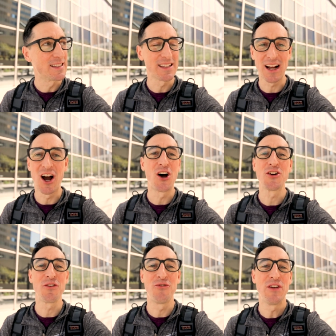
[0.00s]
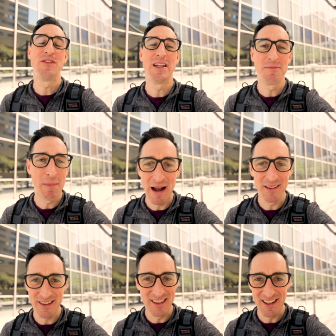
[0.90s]
It's like 115
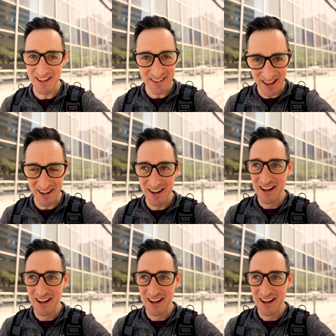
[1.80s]
miles, I think he said.